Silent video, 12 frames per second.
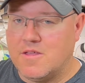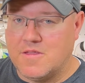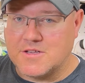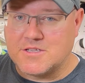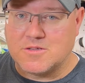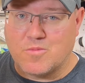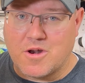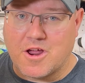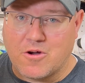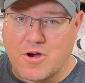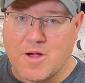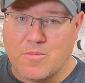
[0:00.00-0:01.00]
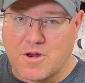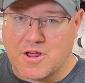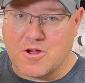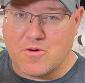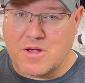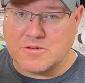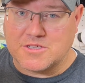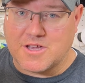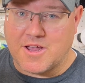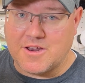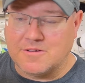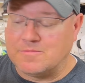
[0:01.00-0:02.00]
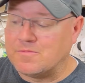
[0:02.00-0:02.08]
This is the one I grab when I go outside.